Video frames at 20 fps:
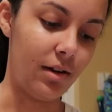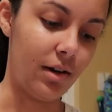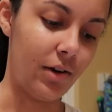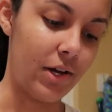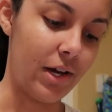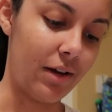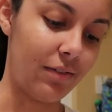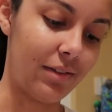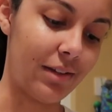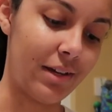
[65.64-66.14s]
Now
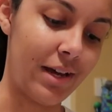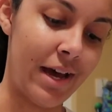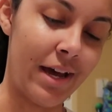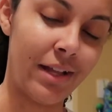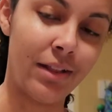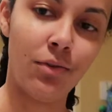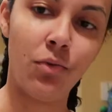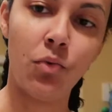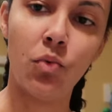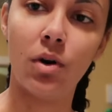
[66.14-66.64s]
we have to
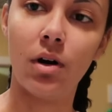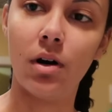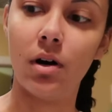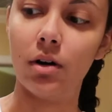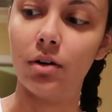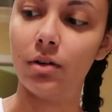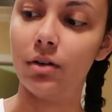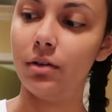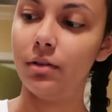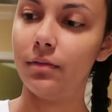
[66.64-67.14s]
add the
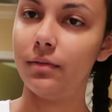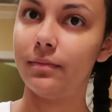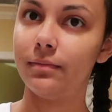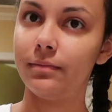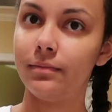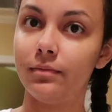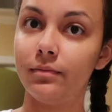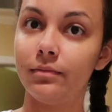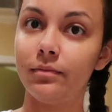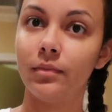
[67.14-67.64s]
water,
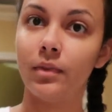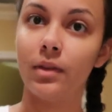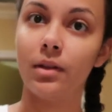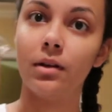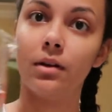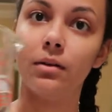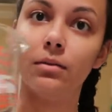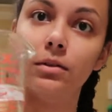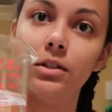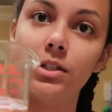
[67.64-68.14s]

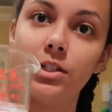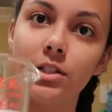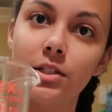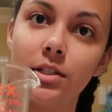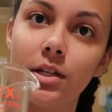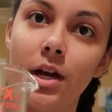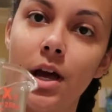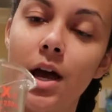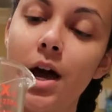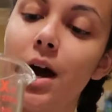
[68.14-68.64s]
which
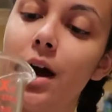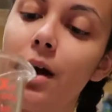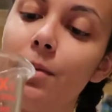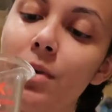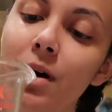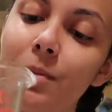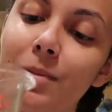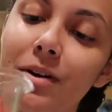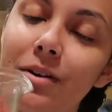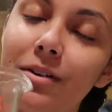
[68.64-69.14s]
our
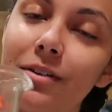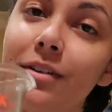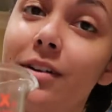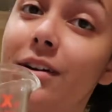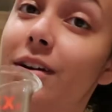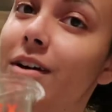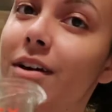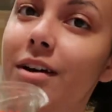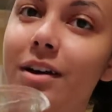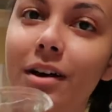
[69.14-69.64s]
mama
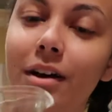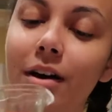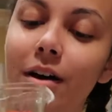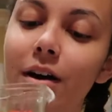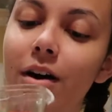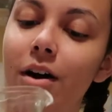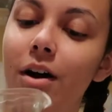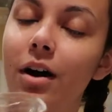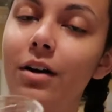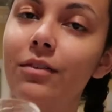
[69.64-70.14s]

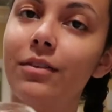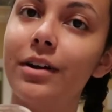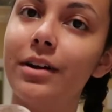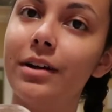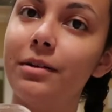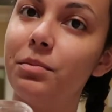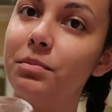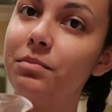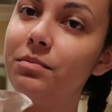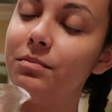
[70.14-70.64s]

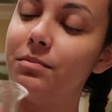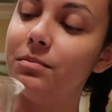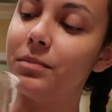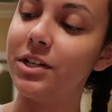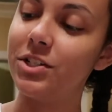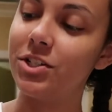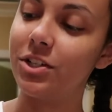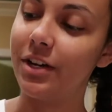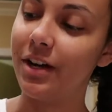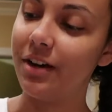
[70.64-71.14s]
already
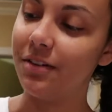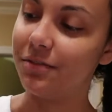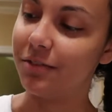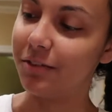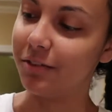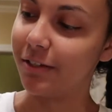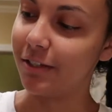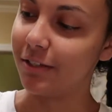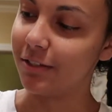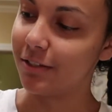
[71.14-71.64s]
measured out
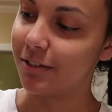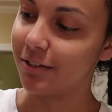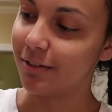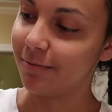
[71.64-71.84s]
for us.